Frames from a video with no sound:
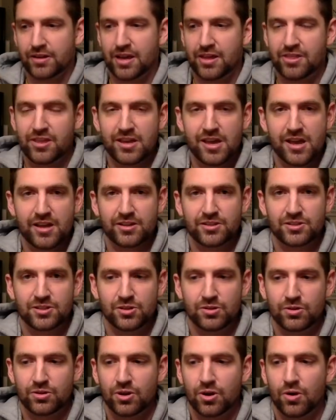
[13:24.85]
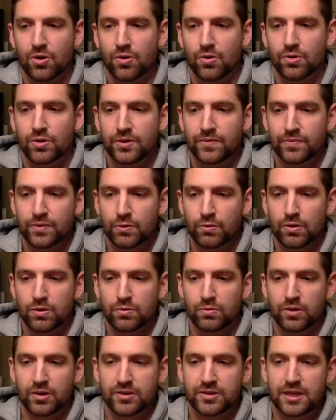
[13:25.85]
I think I can still go with
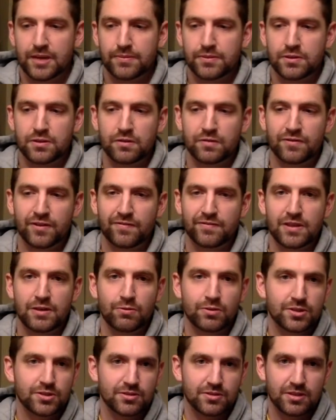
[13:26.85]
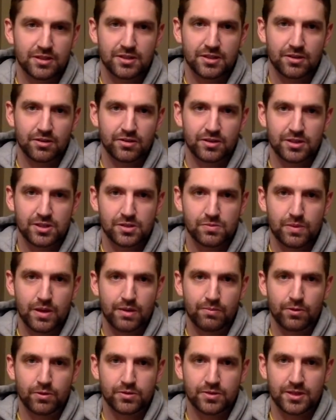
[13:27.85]
a Deps 250, which this is my
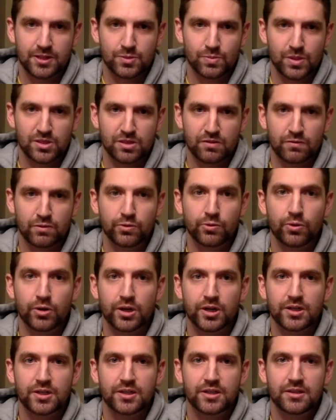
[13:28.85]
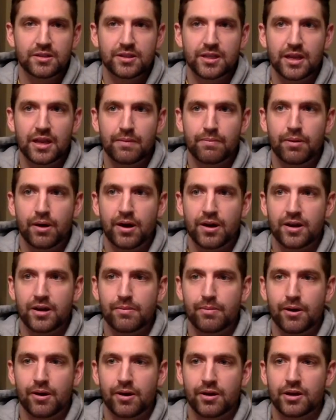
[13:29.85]
most expensive lure that I bought at
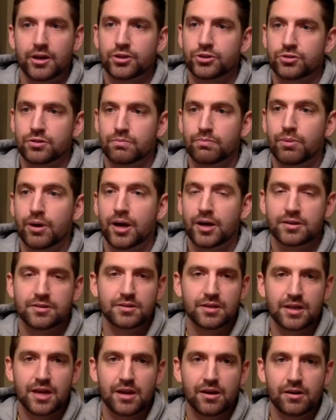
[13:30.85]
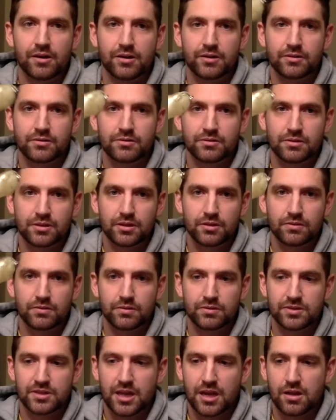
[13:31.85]
about $100. I got it on
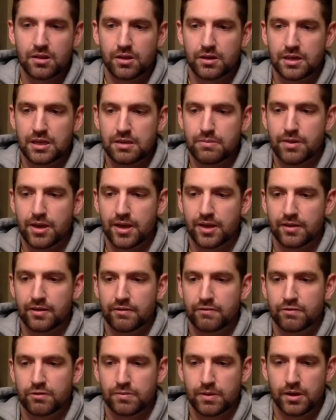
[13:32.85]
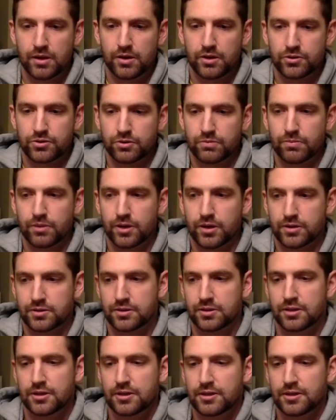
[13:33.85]
a sale on eBay for about $100.